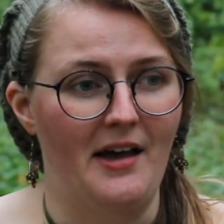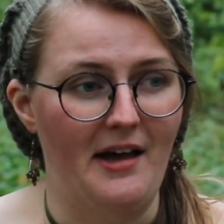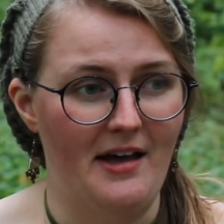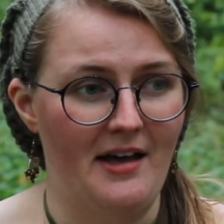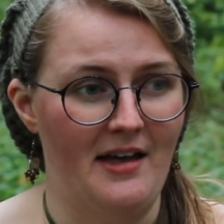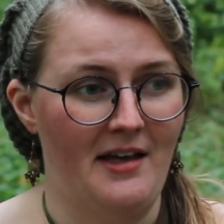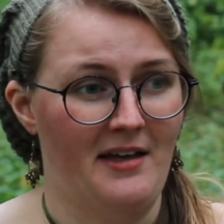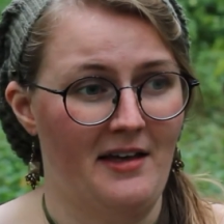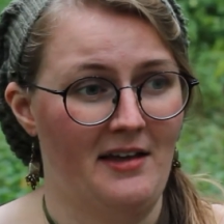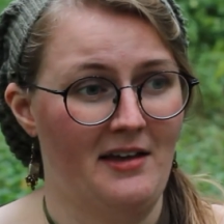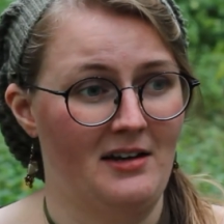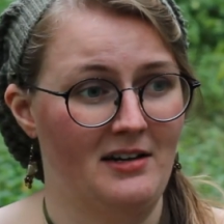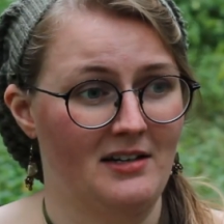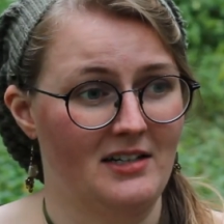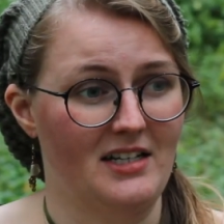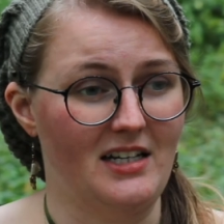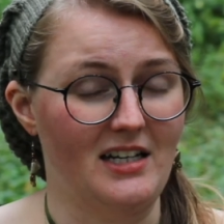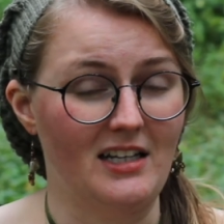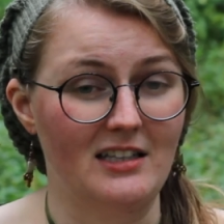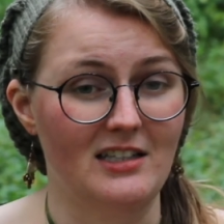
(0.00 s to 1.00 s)
And
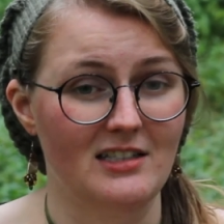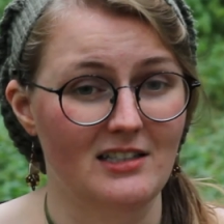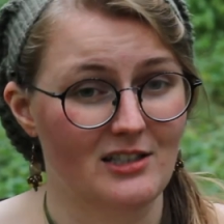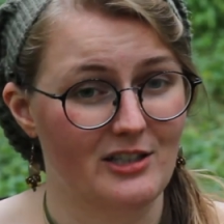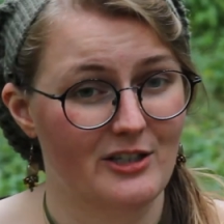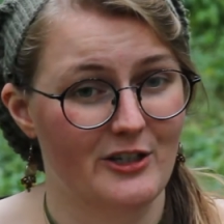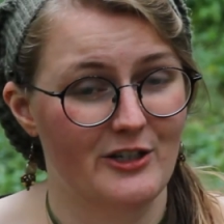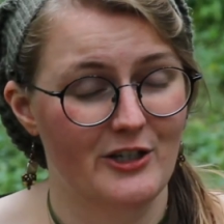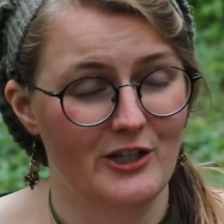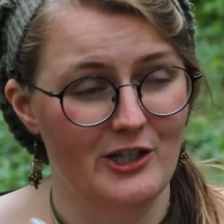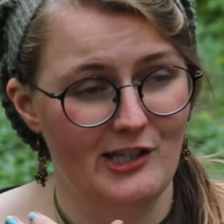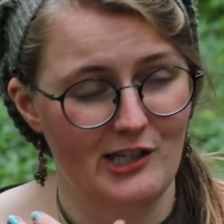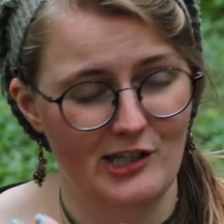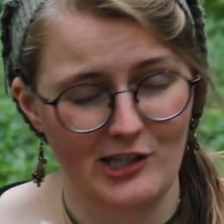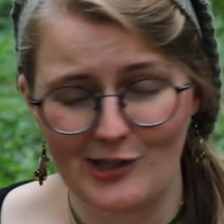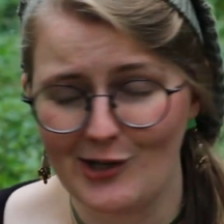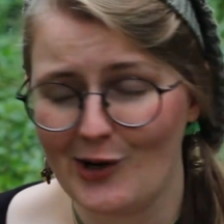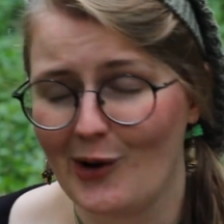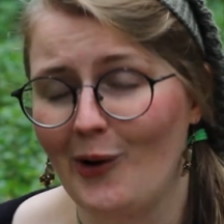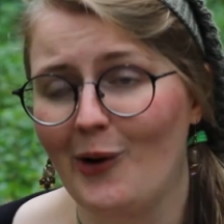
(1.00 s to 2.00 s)
it's
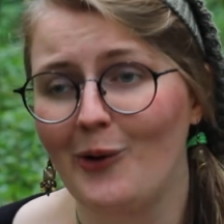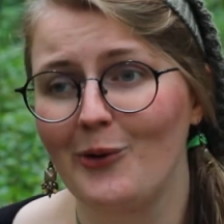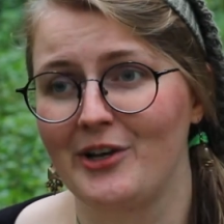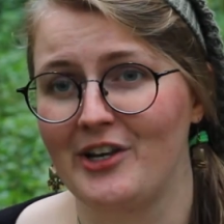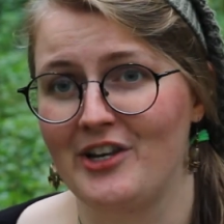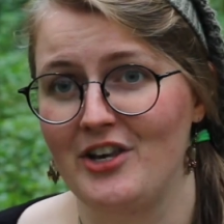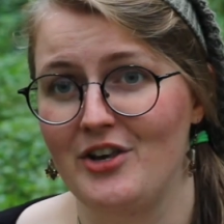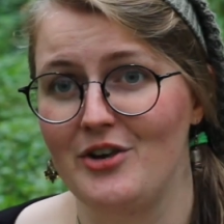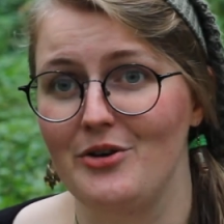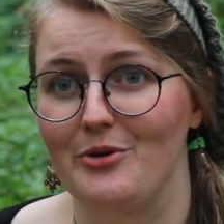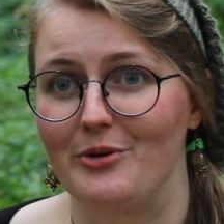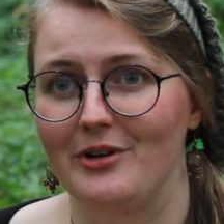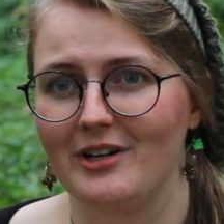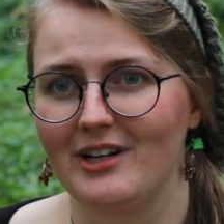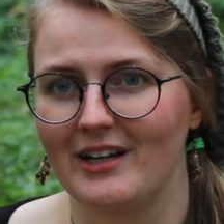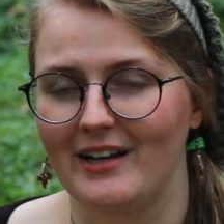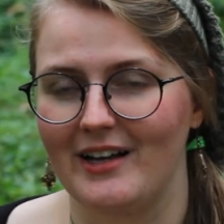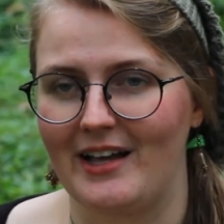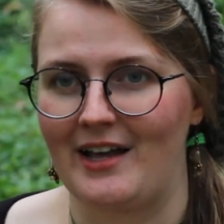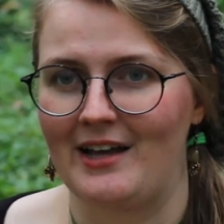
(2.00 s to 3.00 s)
so cute,
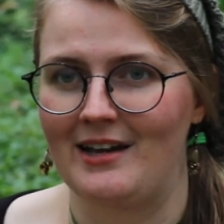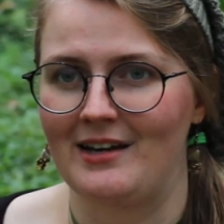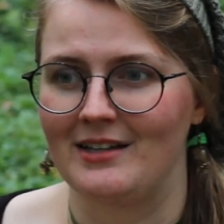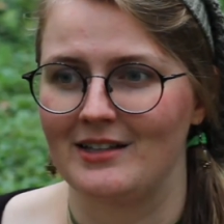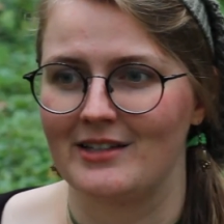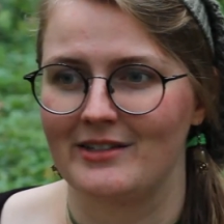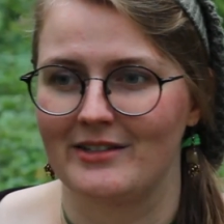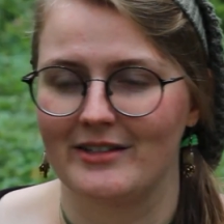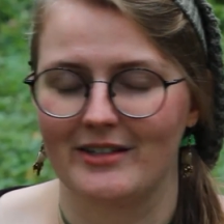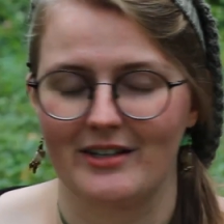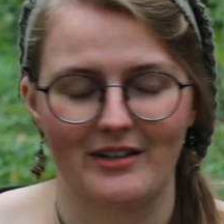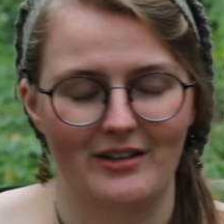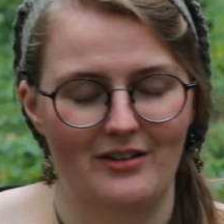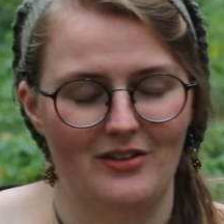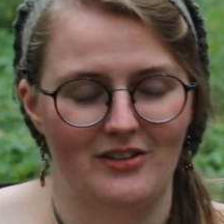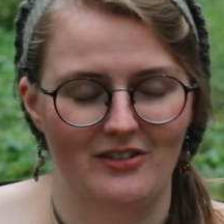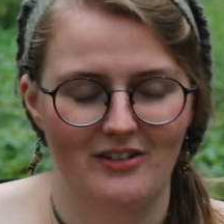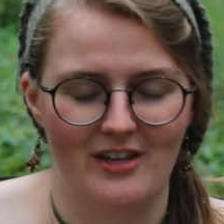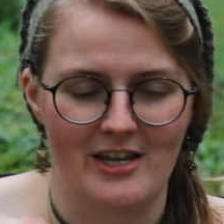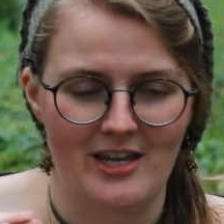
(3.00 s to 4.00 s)
and it's
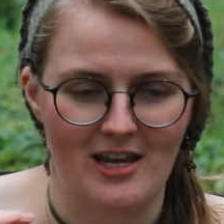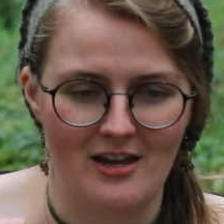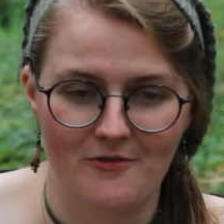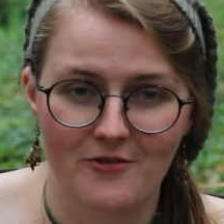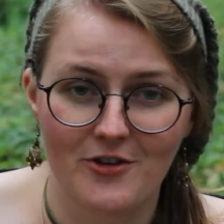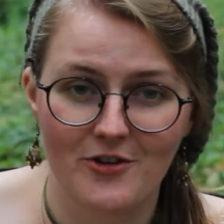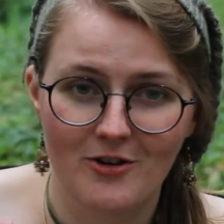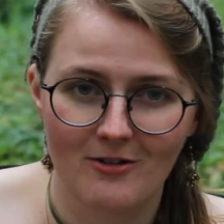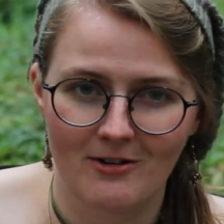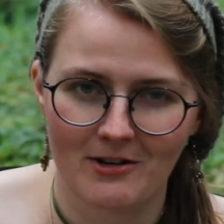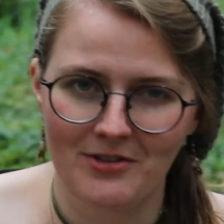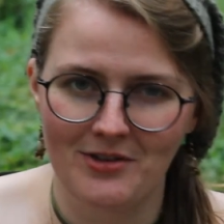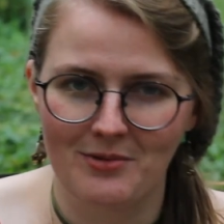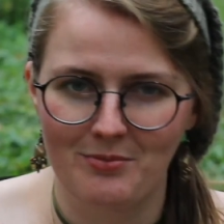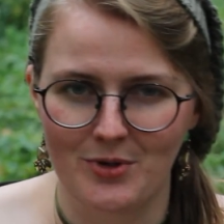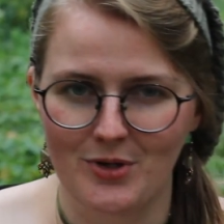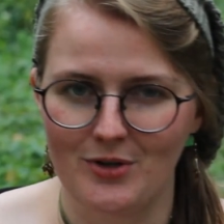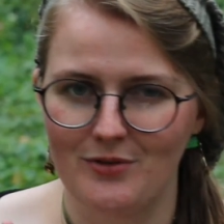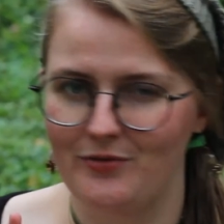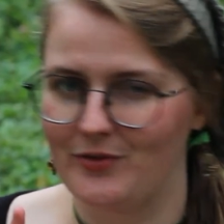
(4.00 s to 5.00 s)
like, if you're in the
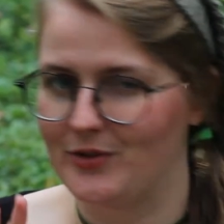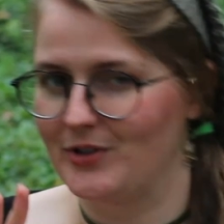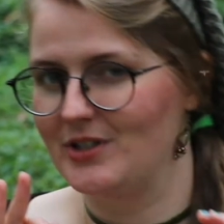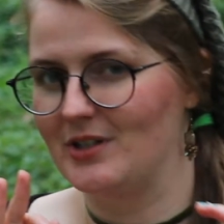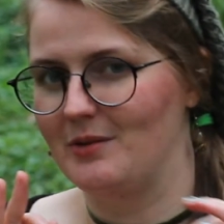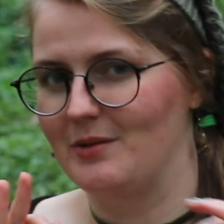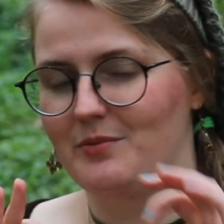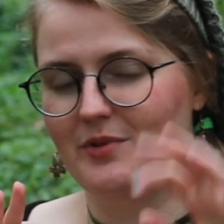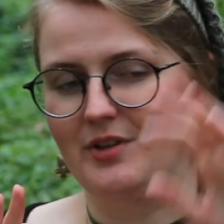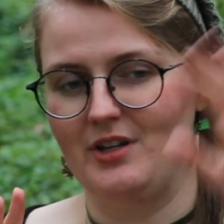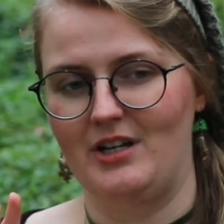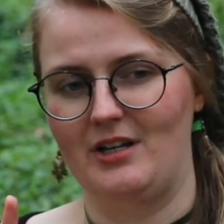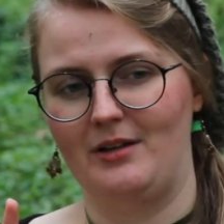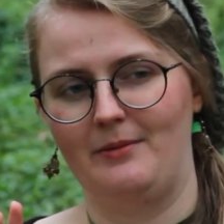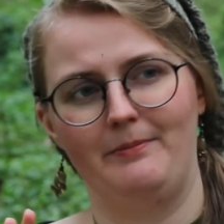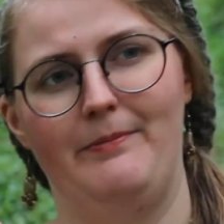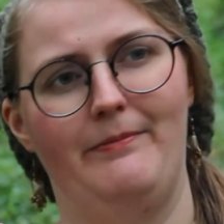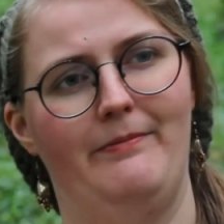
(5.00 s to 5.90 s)
mood for something